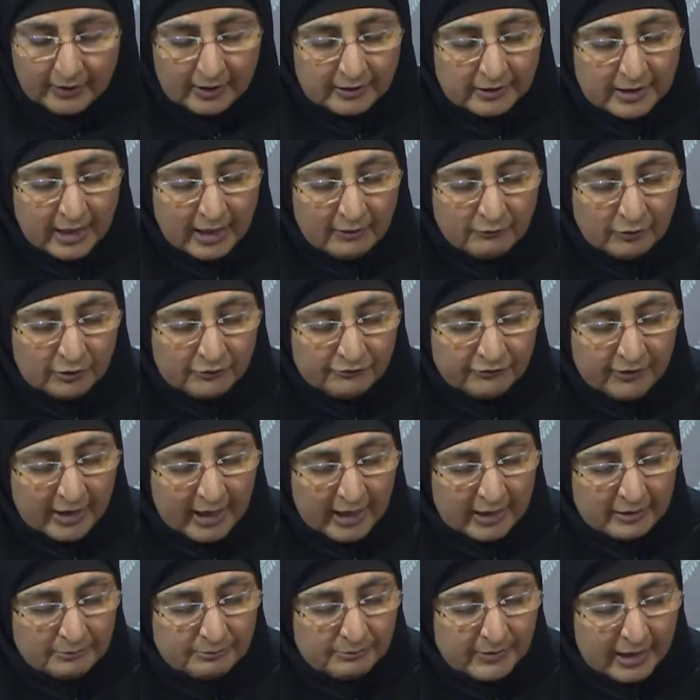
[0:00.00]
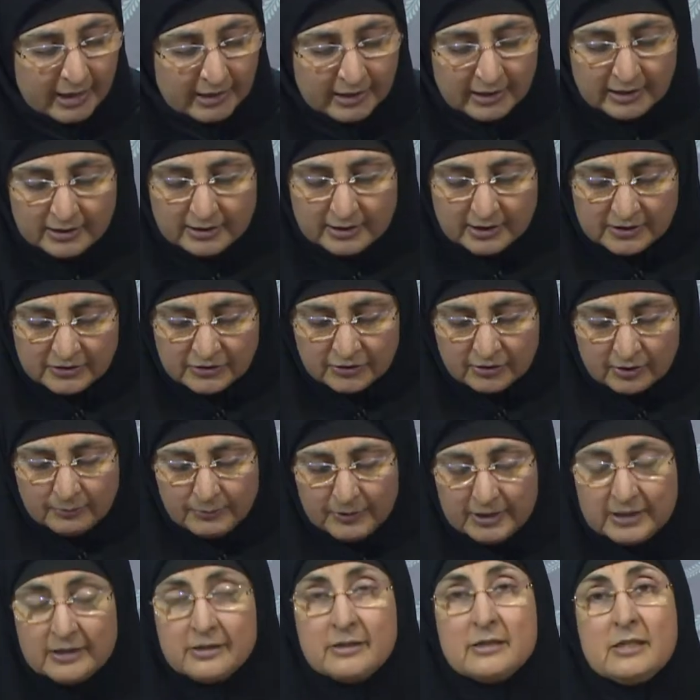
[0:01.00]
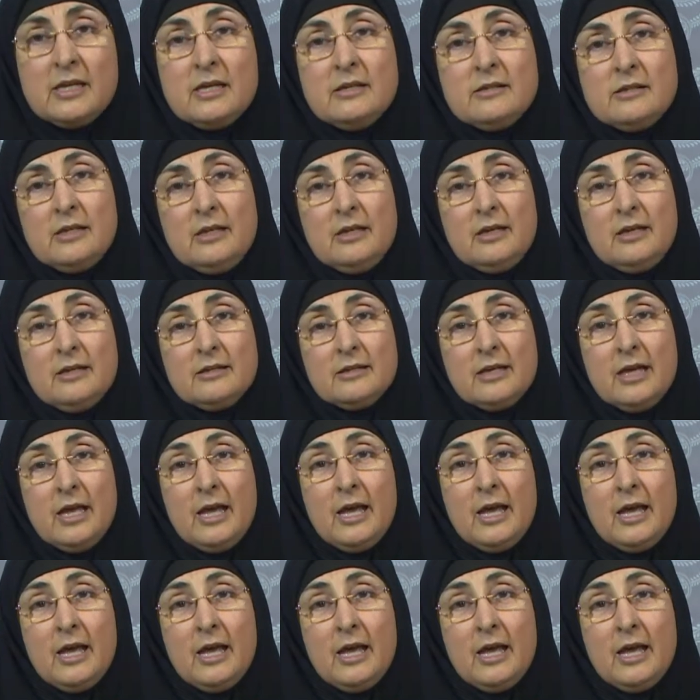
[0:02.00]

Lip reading: they would find many discrepancies in it?